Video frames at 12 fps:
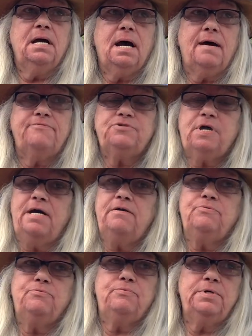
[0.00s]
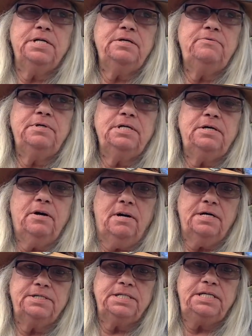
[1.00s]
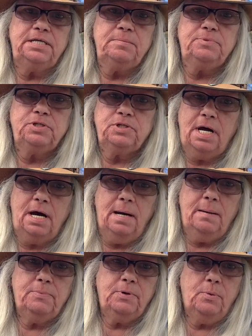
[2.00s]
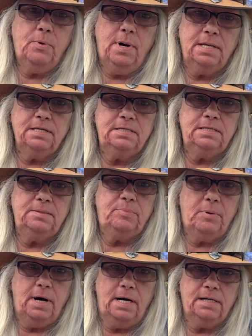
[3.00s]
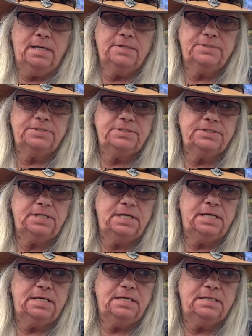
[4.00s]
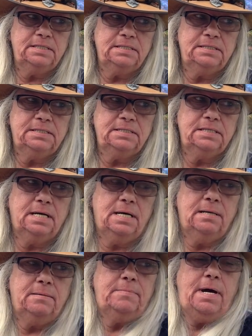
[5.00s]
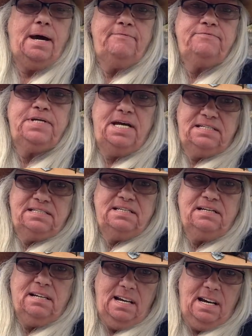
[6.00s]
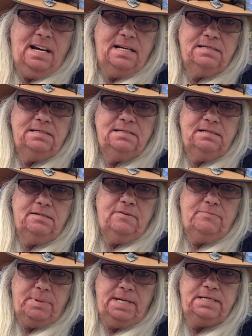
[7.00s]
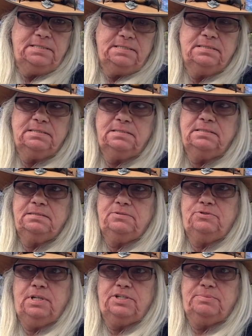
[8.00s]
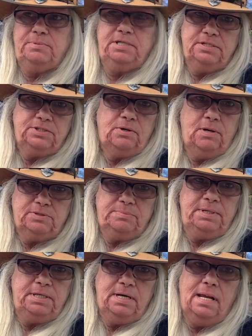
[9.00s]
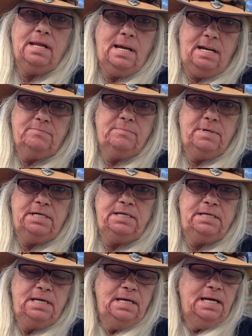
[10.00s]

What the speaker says: I've tried really, really hard to keep top quality products, and I've tested a lot of places. Trust me, it's cost me a lot of money.